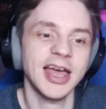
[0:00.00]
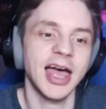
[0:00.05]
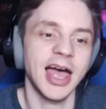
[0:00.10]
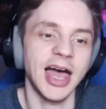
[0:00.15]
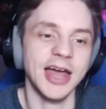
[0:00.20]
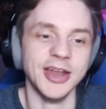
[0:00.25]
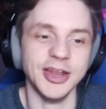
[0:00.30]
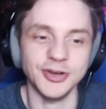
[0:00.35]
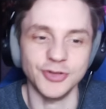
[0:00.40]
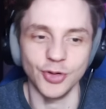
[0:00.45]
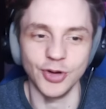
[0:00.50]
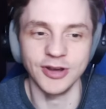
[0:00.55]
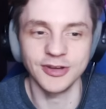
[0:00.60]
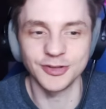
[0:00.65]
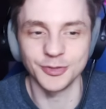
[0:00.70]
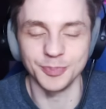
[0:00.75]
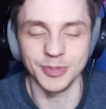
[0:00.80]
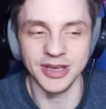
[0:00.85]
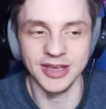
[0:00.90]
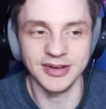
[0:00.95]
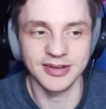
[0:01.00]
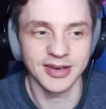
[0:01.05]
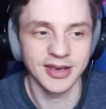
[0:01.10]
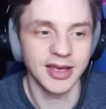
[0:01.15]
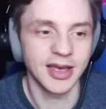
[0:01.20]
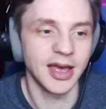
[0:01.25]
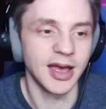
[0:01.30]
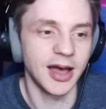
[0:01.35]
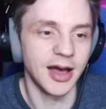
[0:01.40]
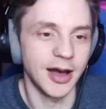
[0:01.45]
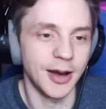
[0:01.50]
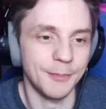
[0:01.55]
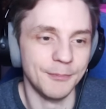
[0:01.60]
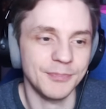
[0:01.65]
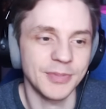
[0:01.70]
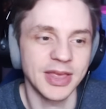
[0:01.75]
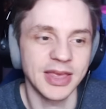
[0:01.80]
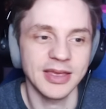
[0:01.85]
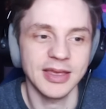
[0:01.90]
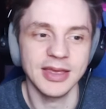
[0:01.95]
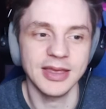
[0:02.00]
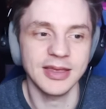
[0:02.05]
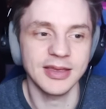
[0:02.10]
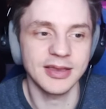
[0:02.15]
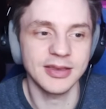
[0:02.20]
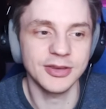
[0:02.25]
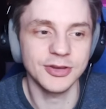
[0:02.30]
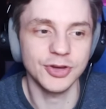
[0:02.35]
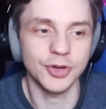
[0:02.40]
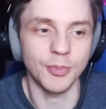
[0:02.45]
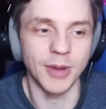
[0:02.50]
And Enduring Speed, you